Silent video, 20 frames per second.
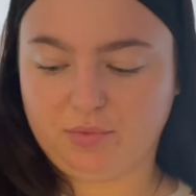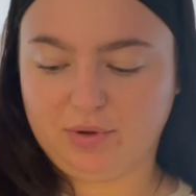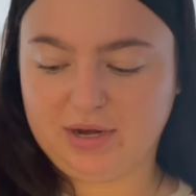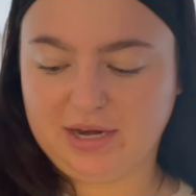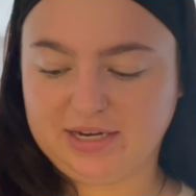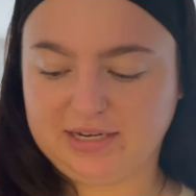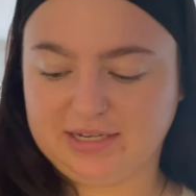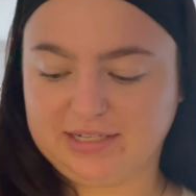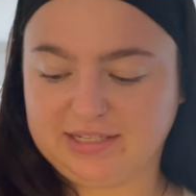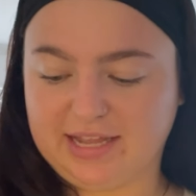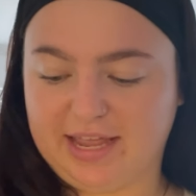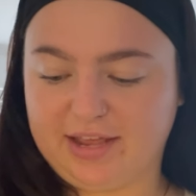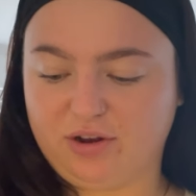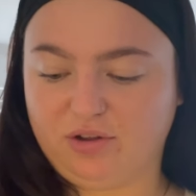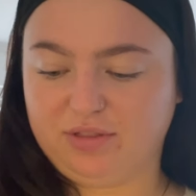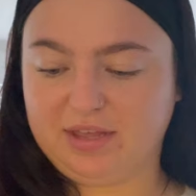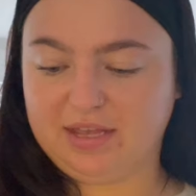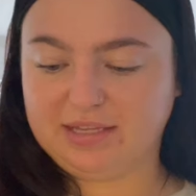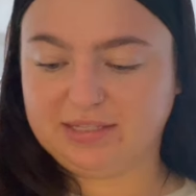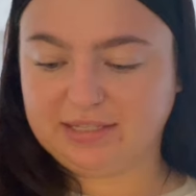we need to decide
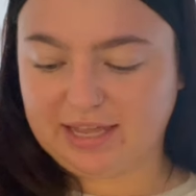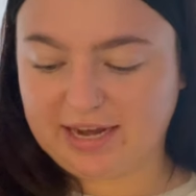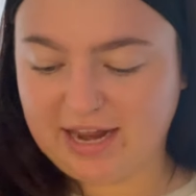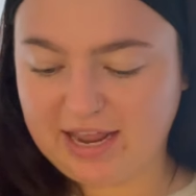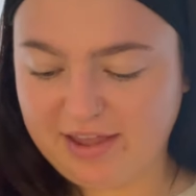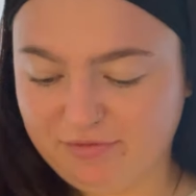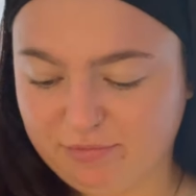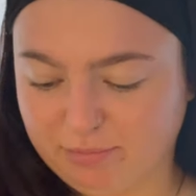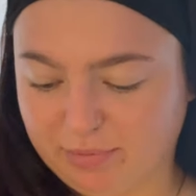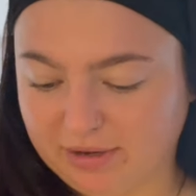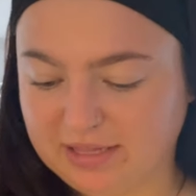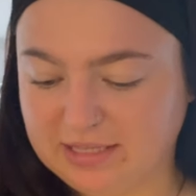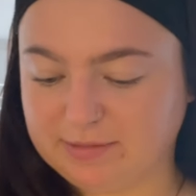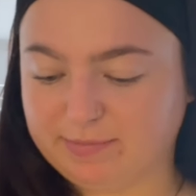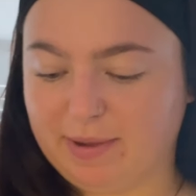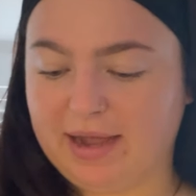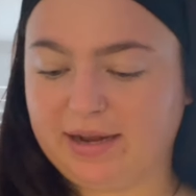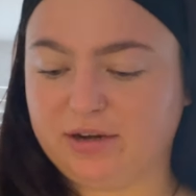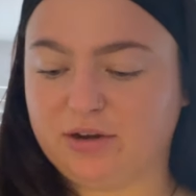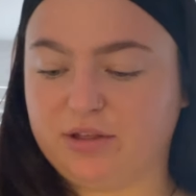on these. Can I even bring these
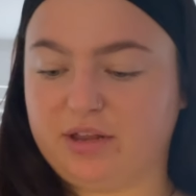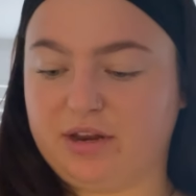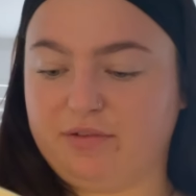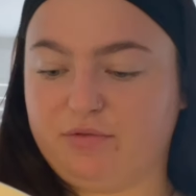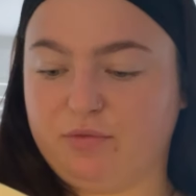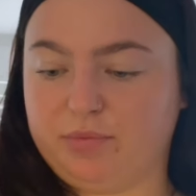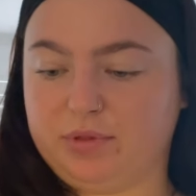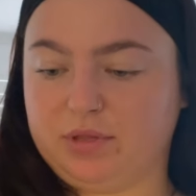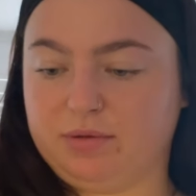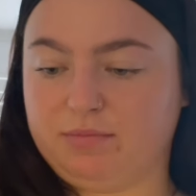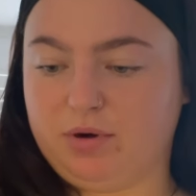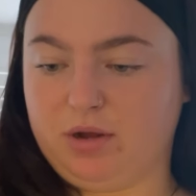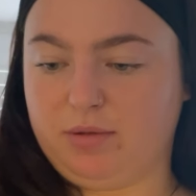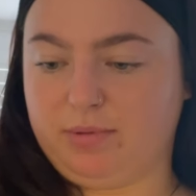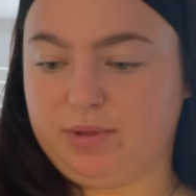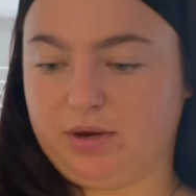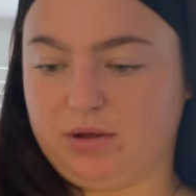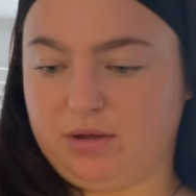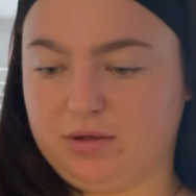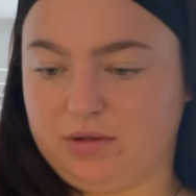back now that I've opened them?
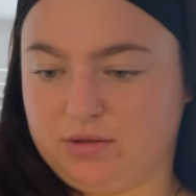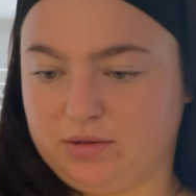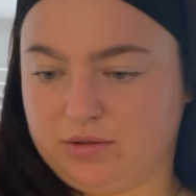Probably not.